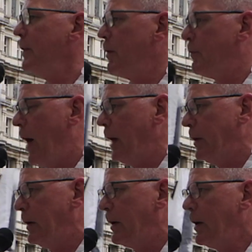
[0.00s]
their
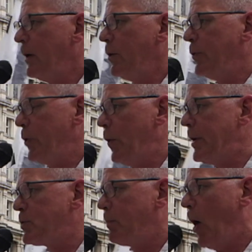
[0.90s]
father threw
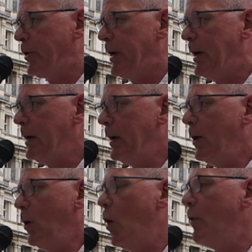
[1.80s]
his body
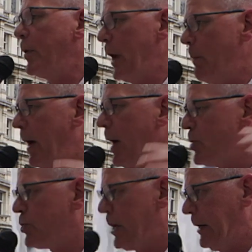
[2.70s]
over them
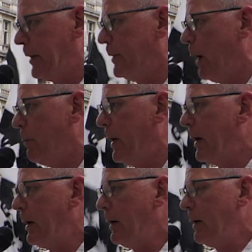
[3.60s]
and shielded them
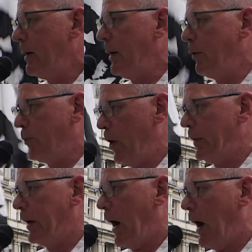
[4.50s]
in front of
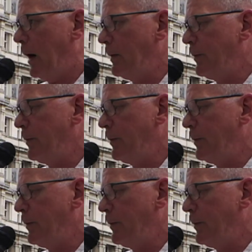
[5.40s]
the car.